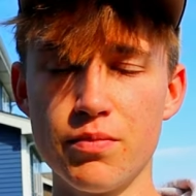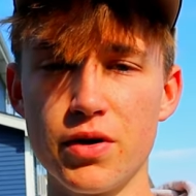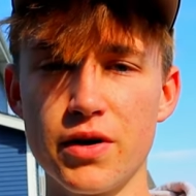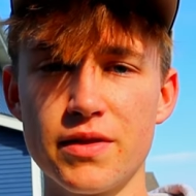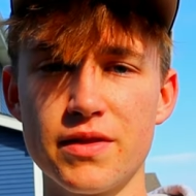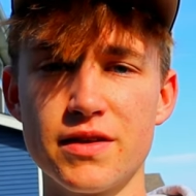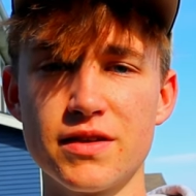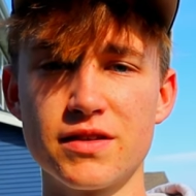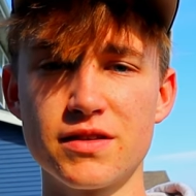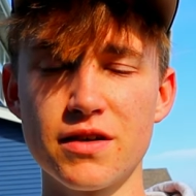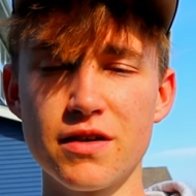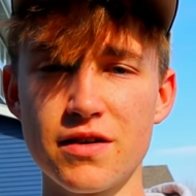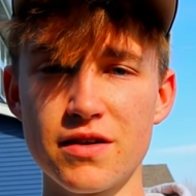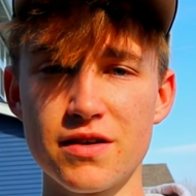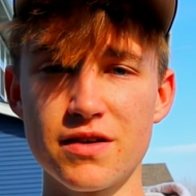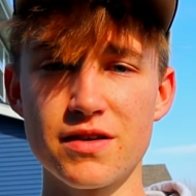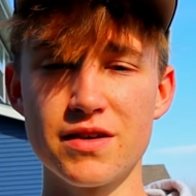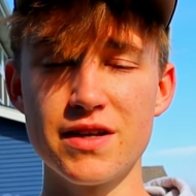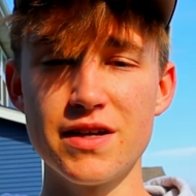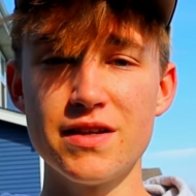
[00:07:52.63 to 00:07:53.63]
But the
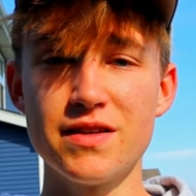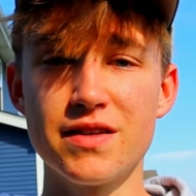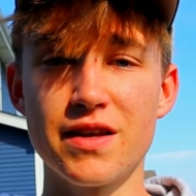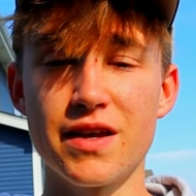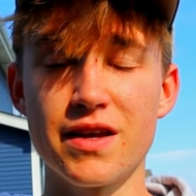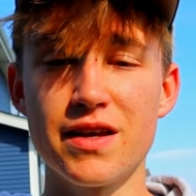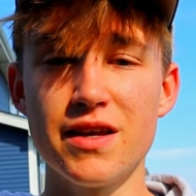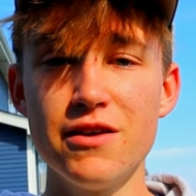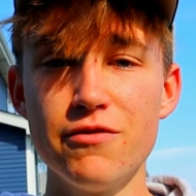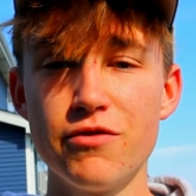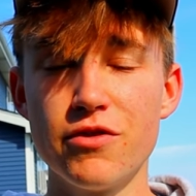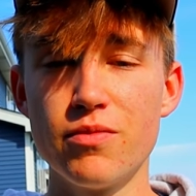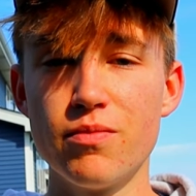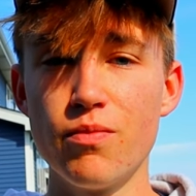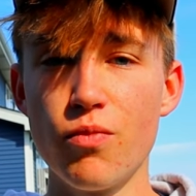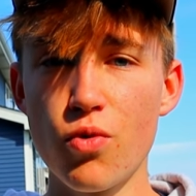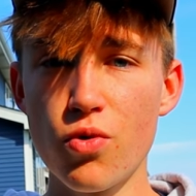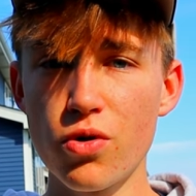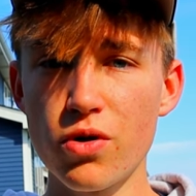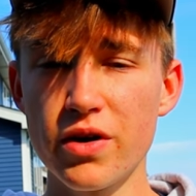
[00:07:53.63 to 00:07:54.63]
sun needs a even
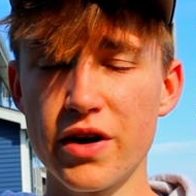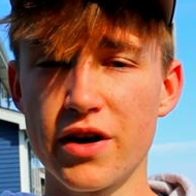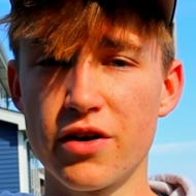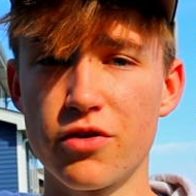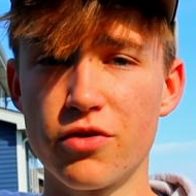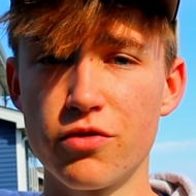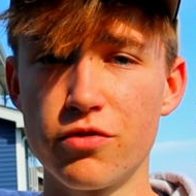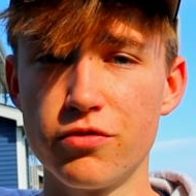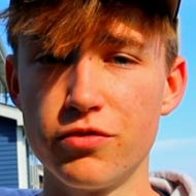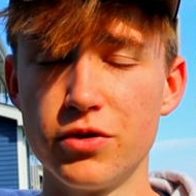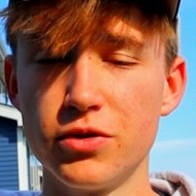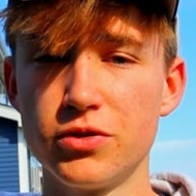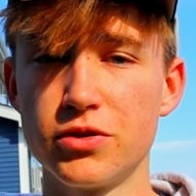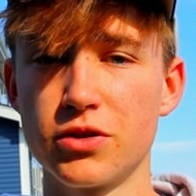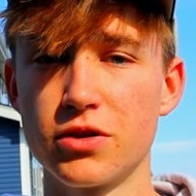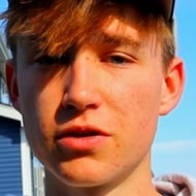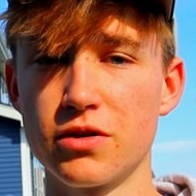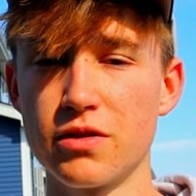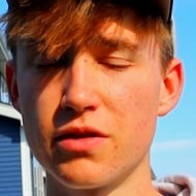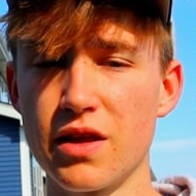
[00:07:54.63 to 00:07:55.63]
more narrow
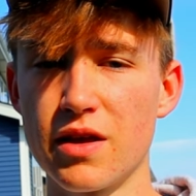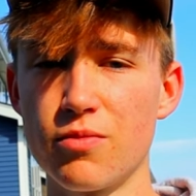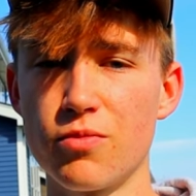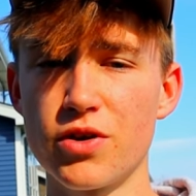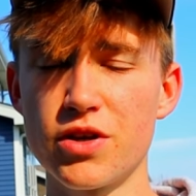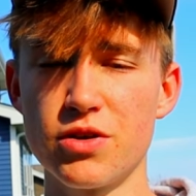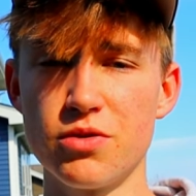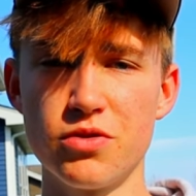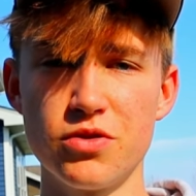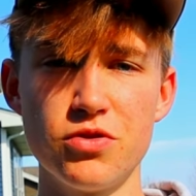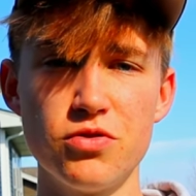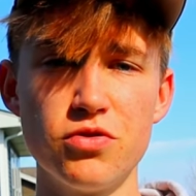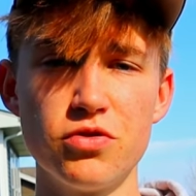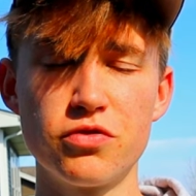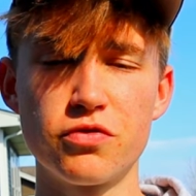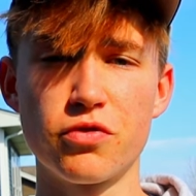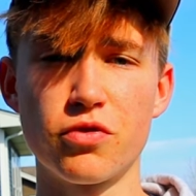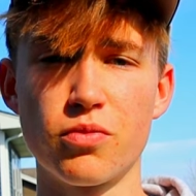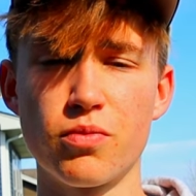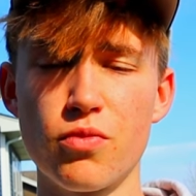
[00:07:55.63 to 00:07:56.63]
filter than what you would
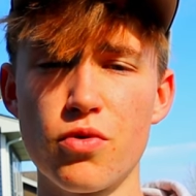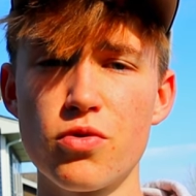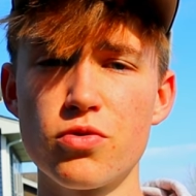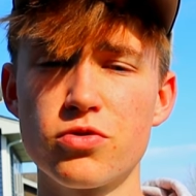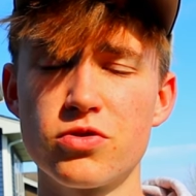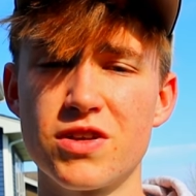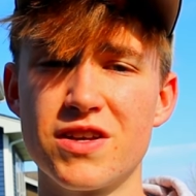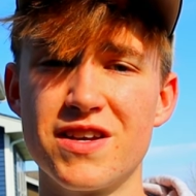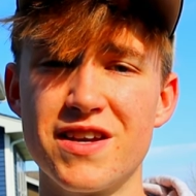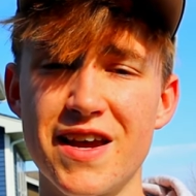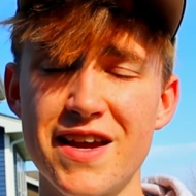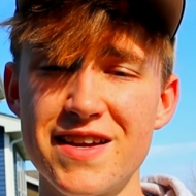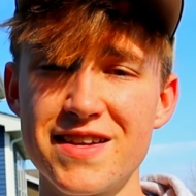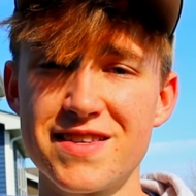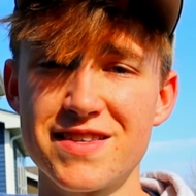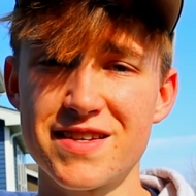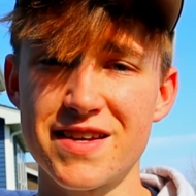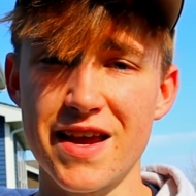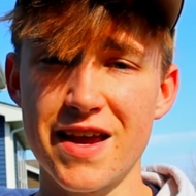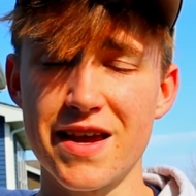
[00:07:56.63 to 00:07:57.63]
use for most night
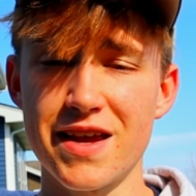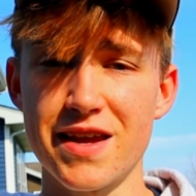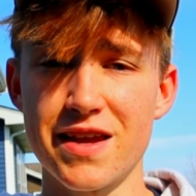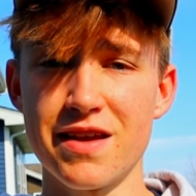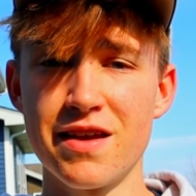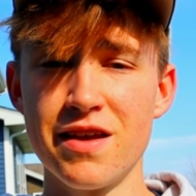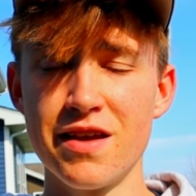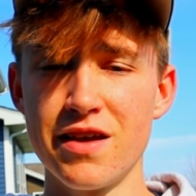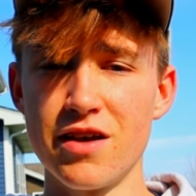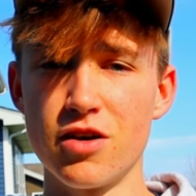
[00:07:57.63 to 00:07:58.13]
sky